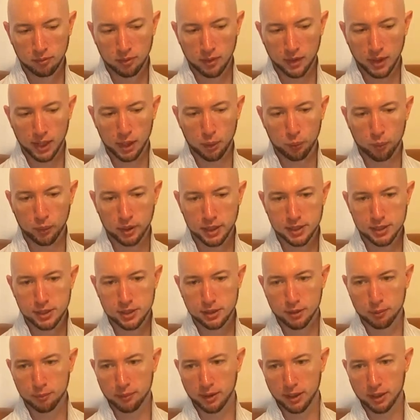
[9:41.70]
he wins
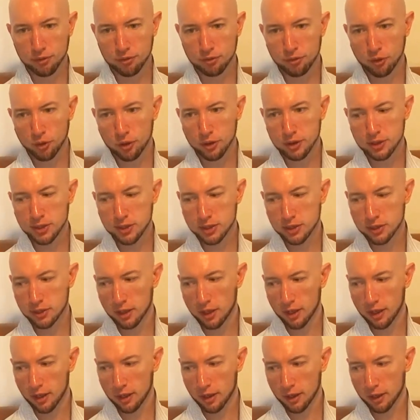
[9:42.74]
them their first
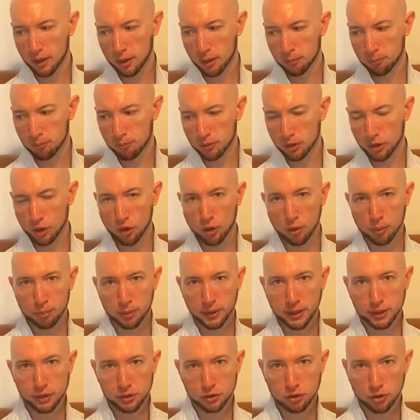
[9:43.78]

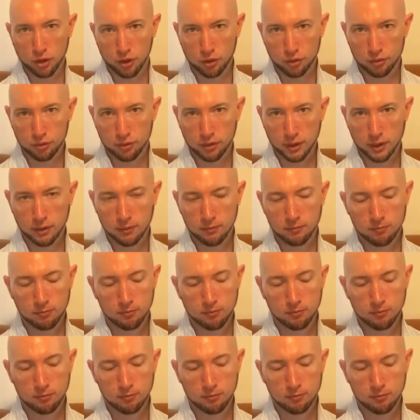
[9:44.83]
European trophy,